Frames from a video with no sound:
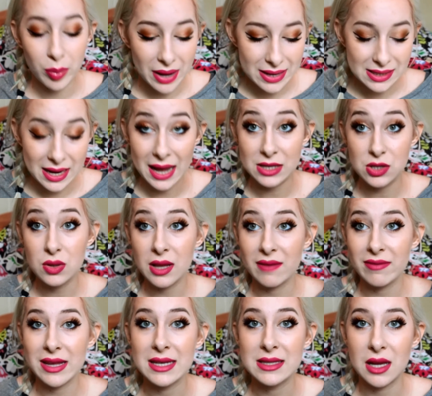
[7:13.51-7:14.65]
But I do
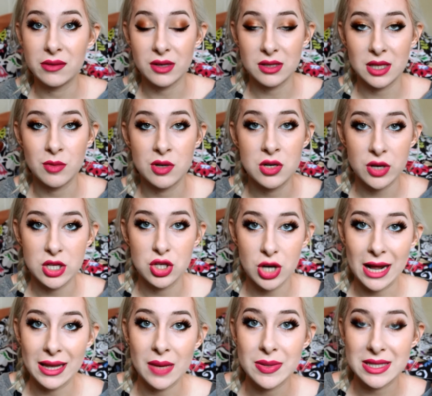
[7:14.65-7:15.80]
love these, and for someone who has
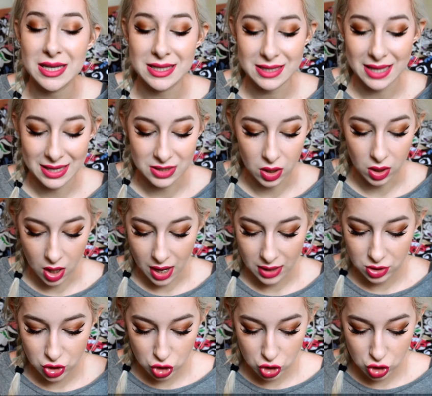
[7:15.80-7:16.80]
dry lips, this says a lot.